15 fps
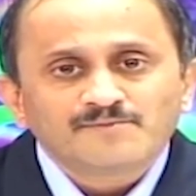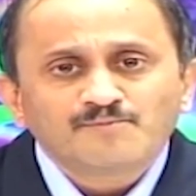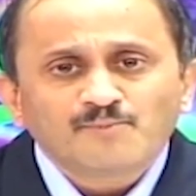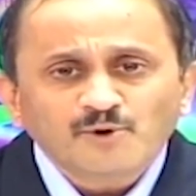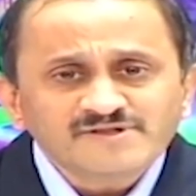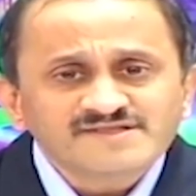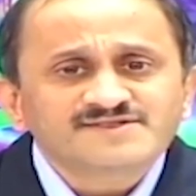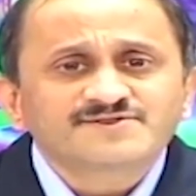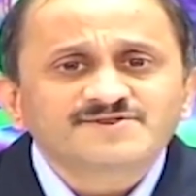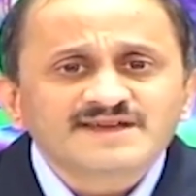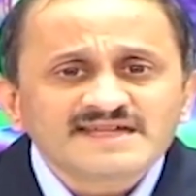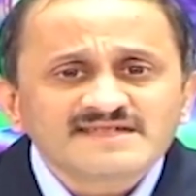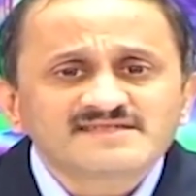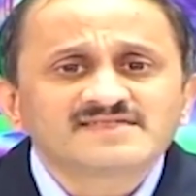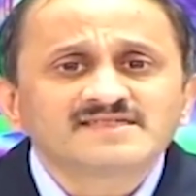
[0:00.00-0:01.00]
most
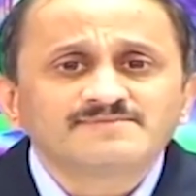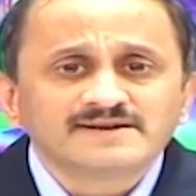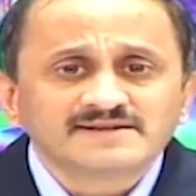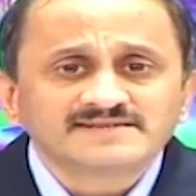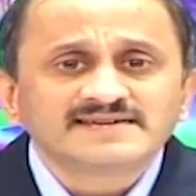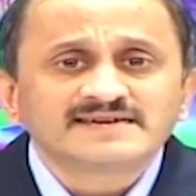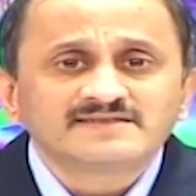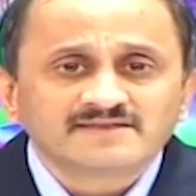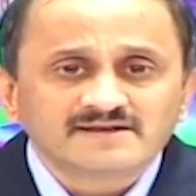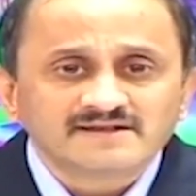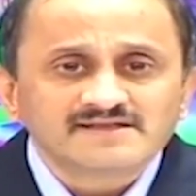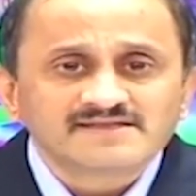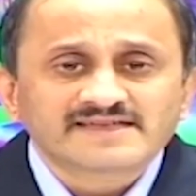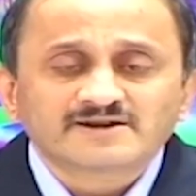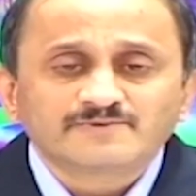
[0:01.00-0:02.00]
reasonable
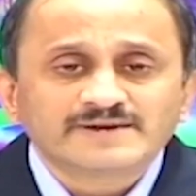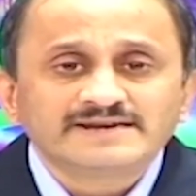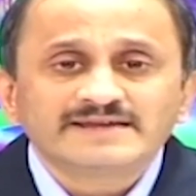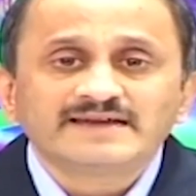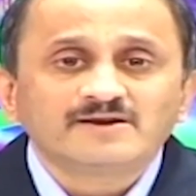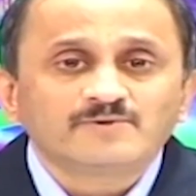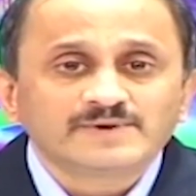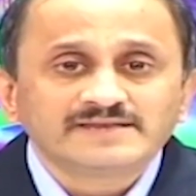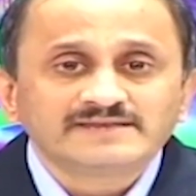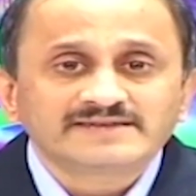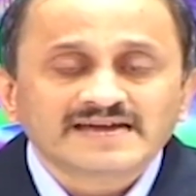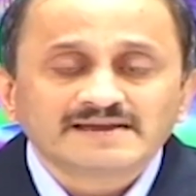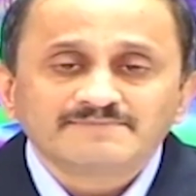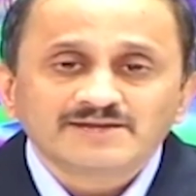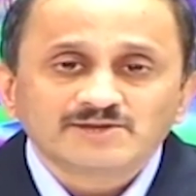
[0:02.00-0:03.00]
signals that we deal with
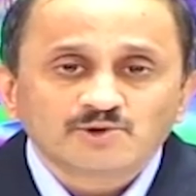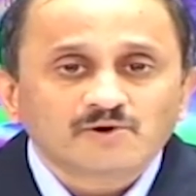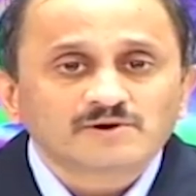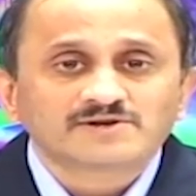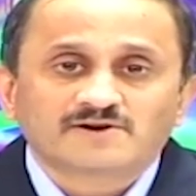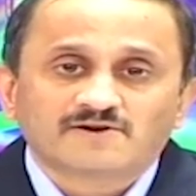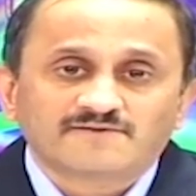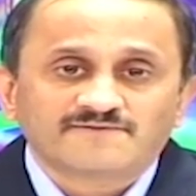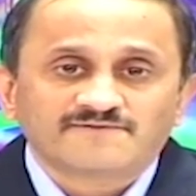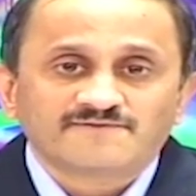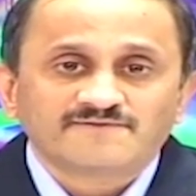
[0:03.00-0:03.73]
can be thought of